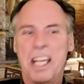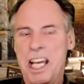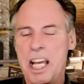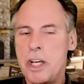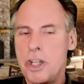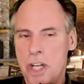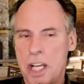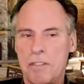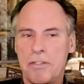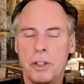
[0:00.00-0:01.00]
he
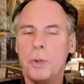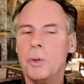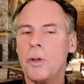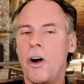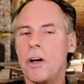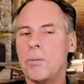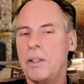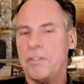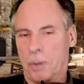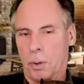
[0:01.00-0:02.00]
Schiff knew long
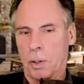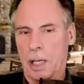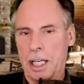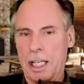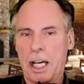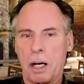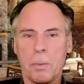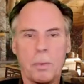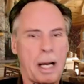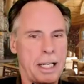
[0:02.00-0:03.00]
before and he
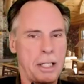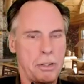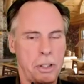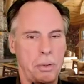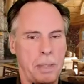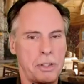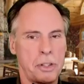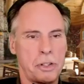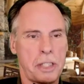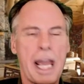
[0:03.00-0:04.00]
helped write it too. It's a
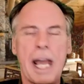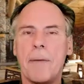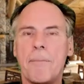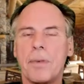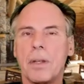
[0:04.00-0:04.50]
scam.